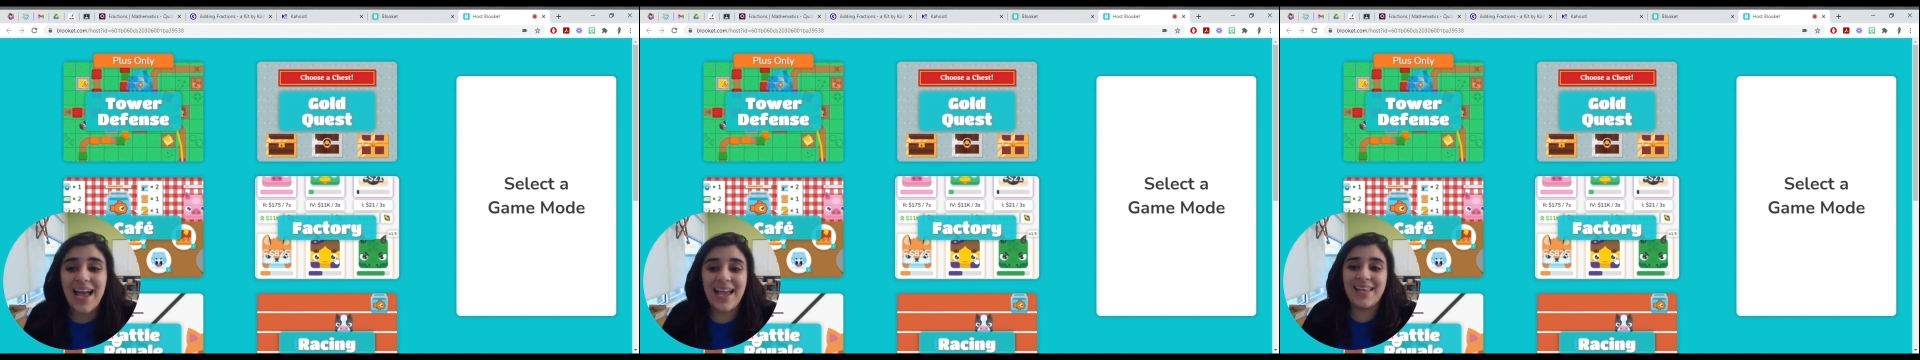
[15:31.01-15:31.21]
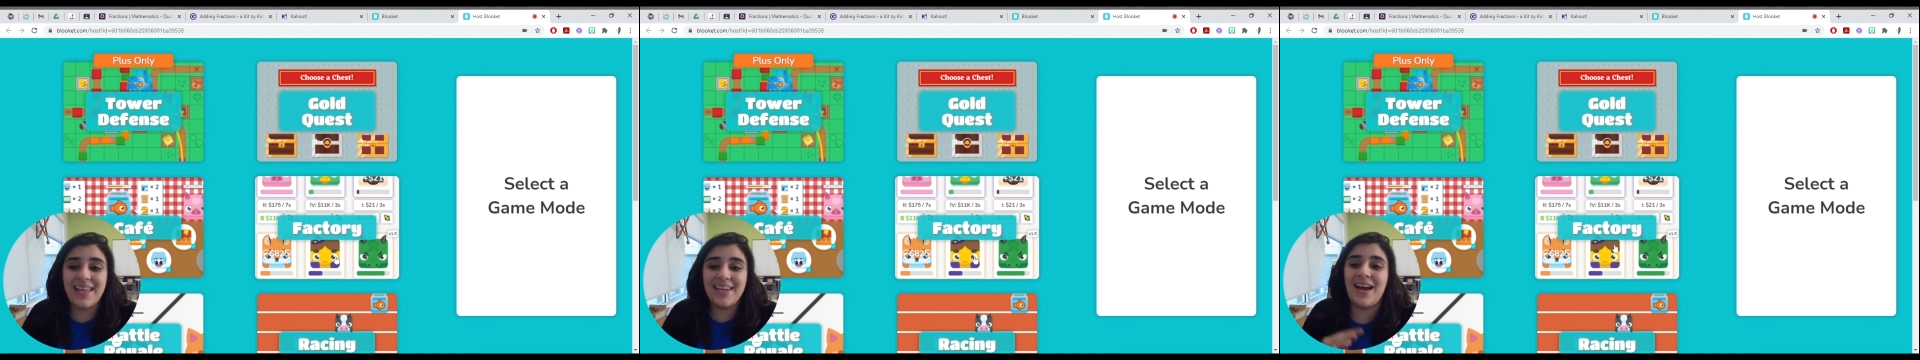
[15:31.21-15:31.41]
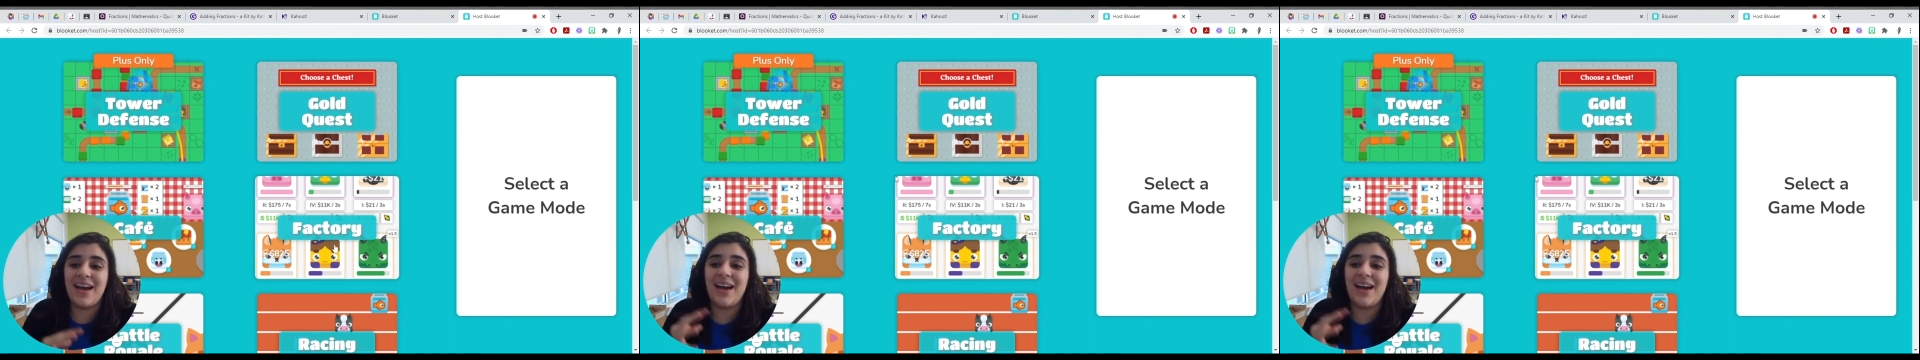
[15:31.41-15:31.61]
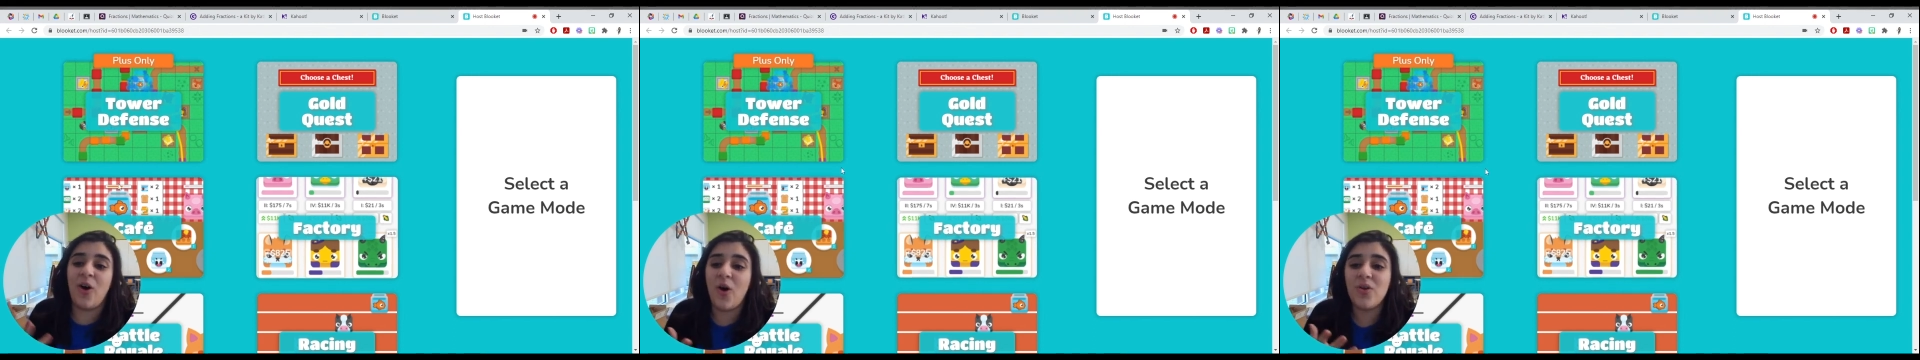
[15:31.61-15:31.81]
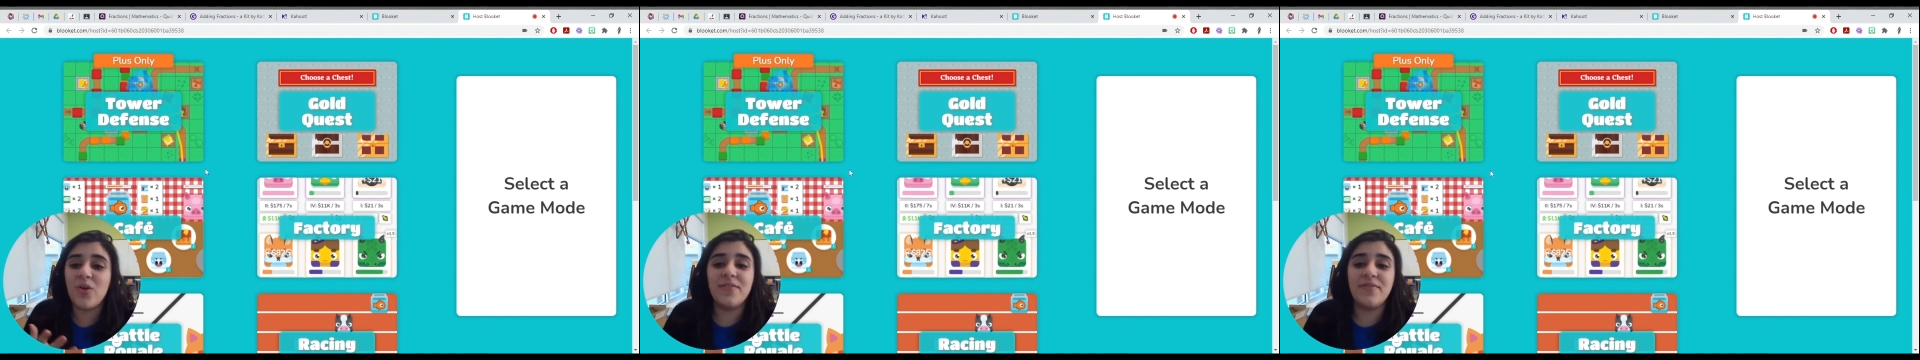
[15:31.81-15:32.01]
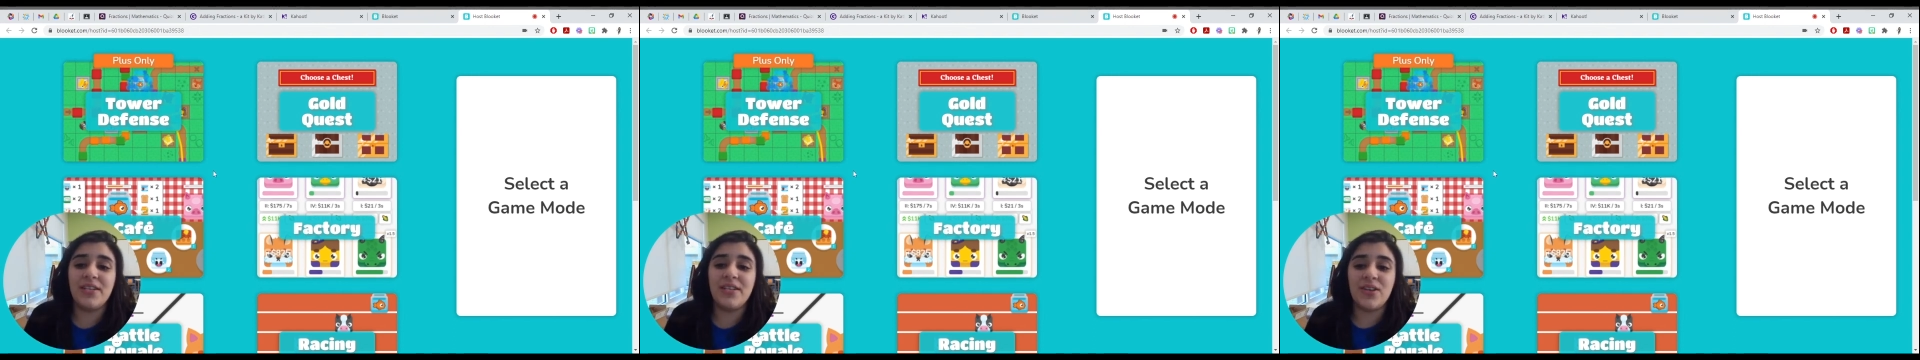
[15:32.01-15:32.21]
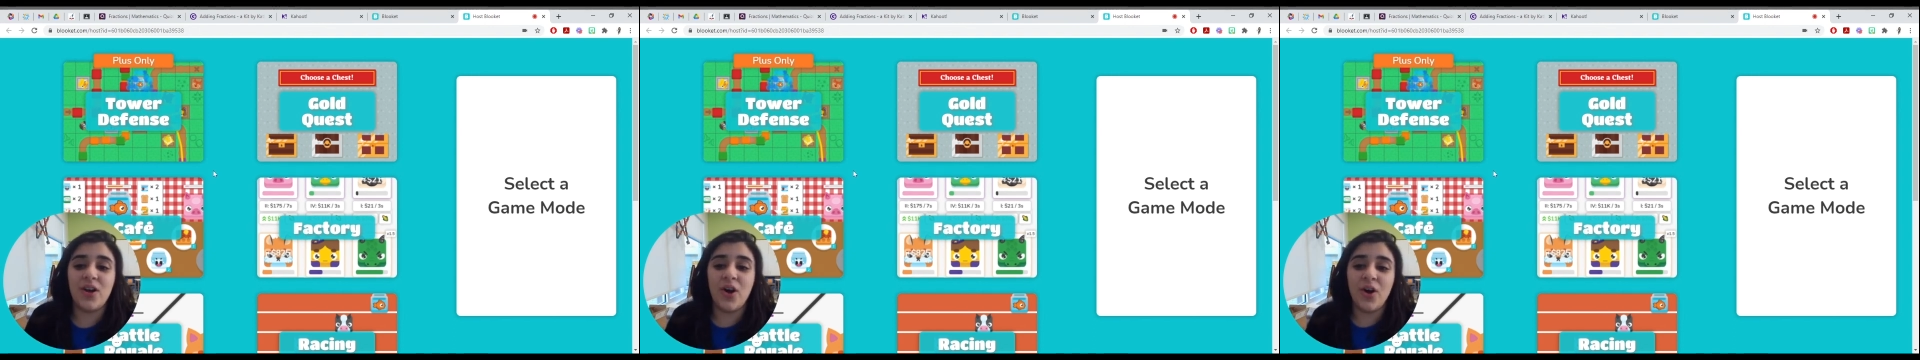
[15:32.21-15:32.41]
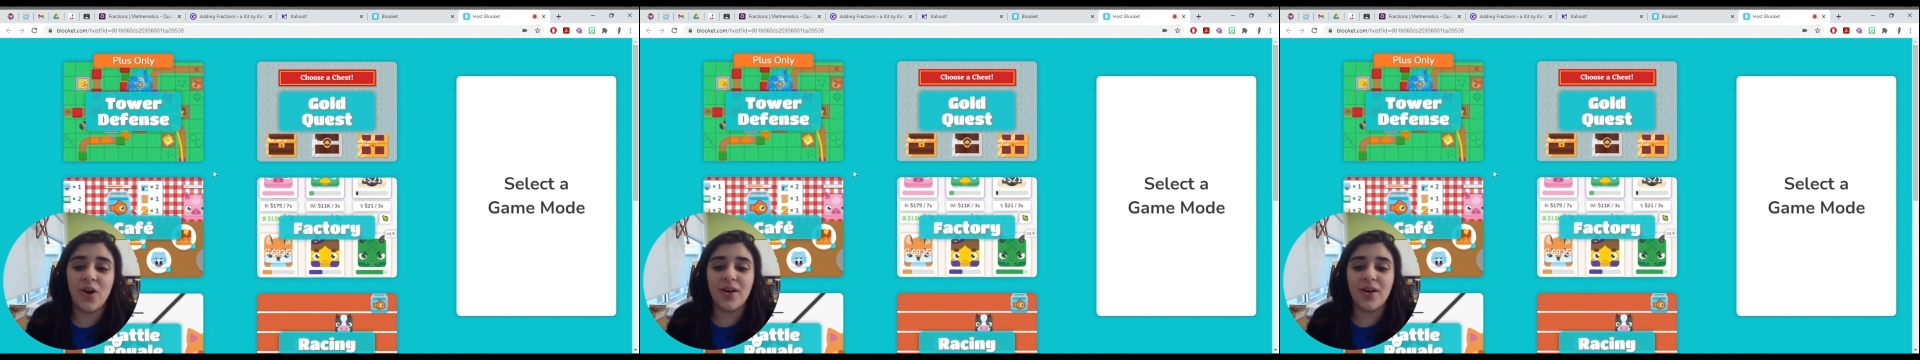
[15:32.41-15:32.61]
and all of these
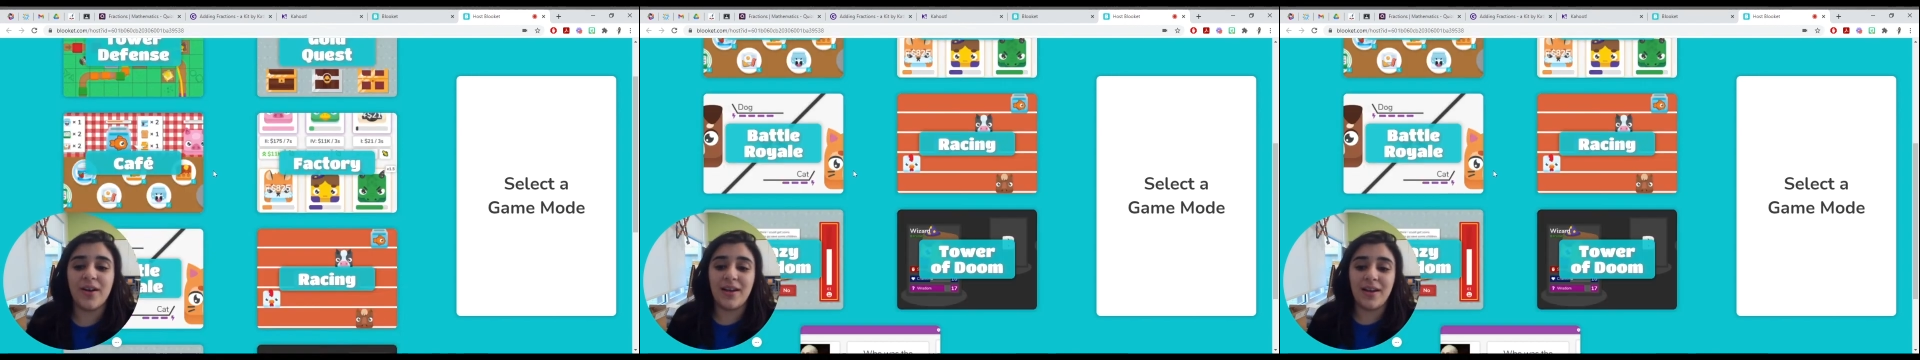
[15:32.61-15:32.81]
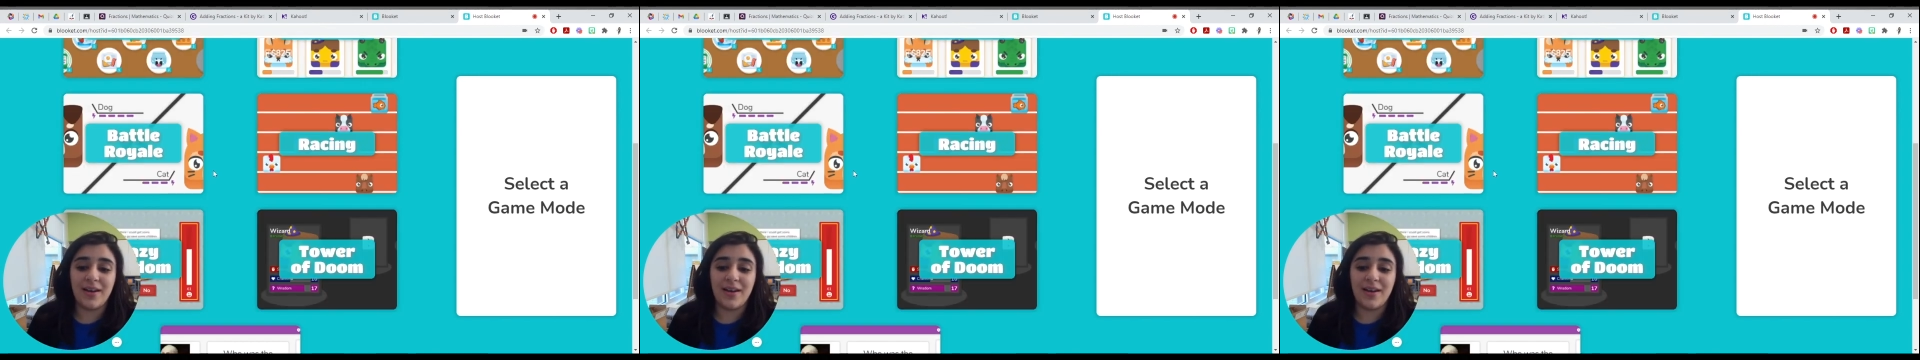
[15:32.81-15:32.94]
are